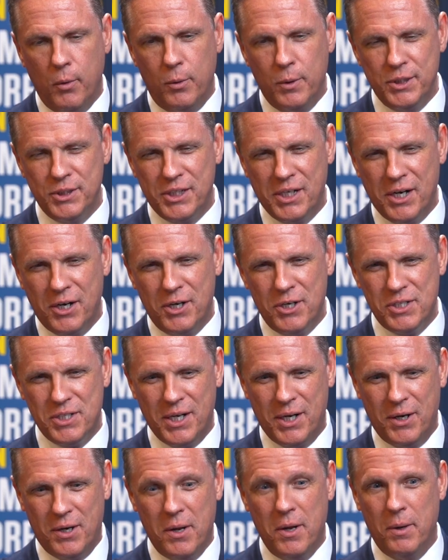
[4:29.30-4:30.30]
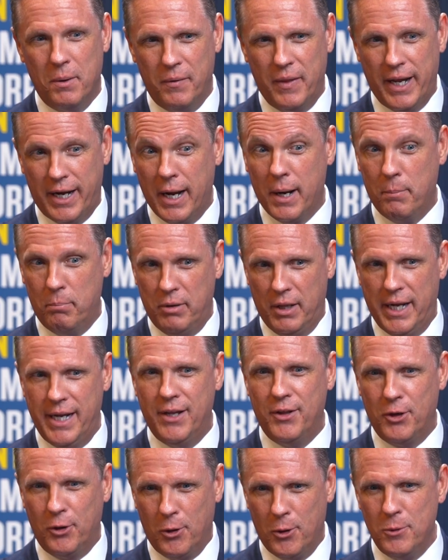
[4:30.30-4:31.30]
One senator said, they got to play
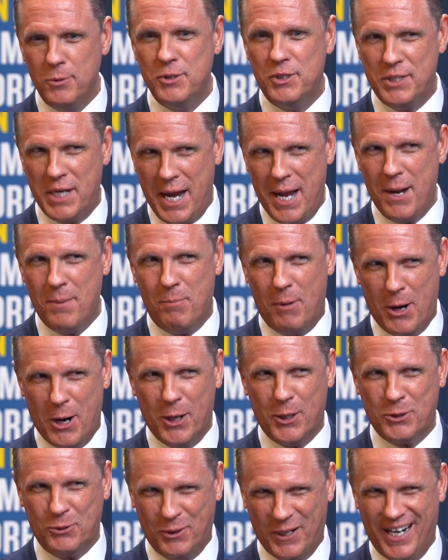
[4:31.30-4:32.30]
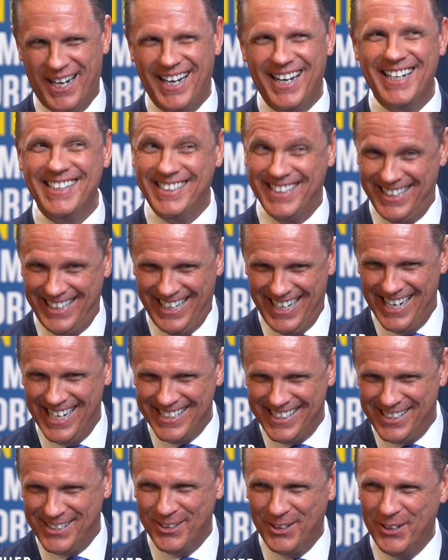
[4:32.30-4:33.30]
in their own sandbox, right? I said,
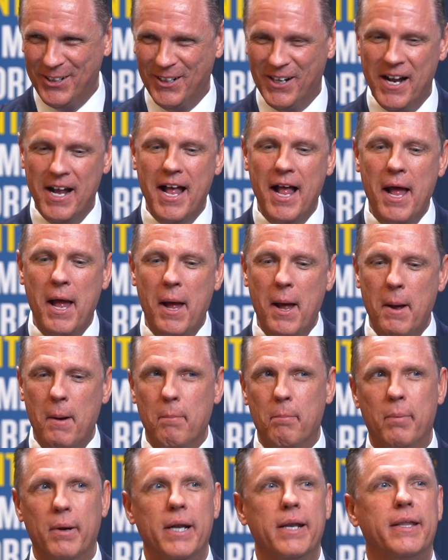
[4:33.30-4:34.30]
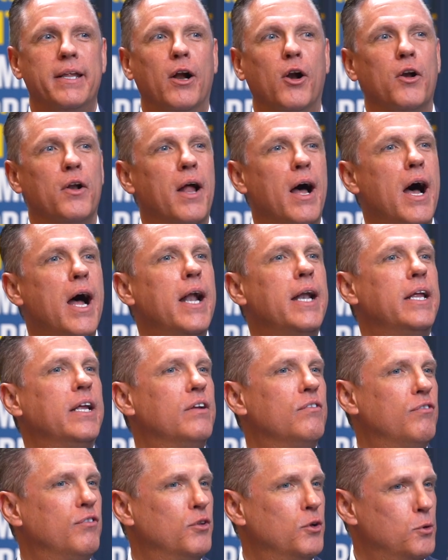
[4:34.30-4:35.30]
yes, sir. But they're not
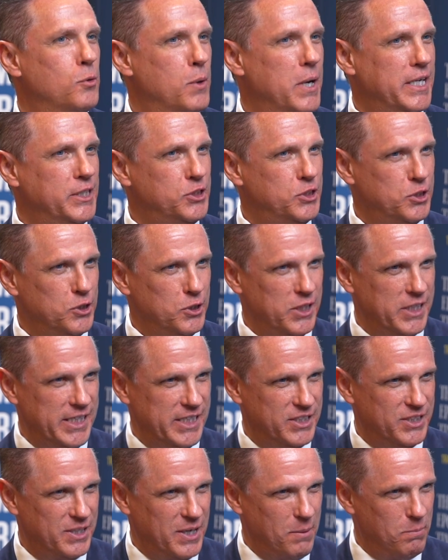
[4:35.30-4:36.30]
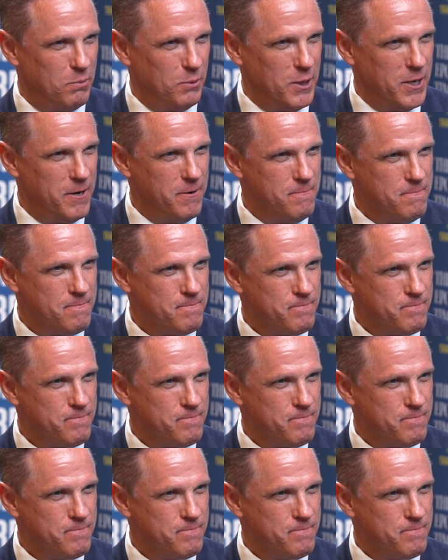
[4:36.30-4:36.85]
influentially separate.